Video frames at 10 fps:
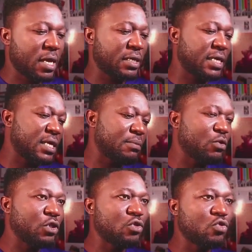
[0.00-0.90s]
Then I'm
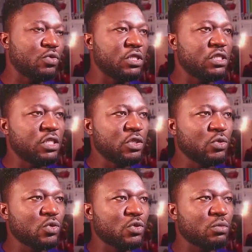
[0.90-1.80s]
going to
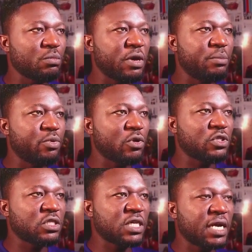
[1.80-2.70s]
reduce my brush
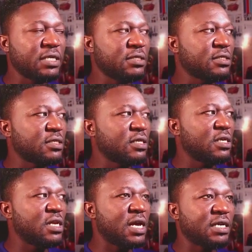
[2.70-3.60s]
size
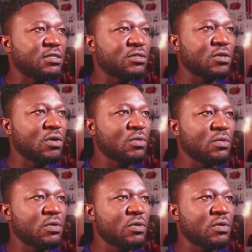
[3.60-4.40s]
like so.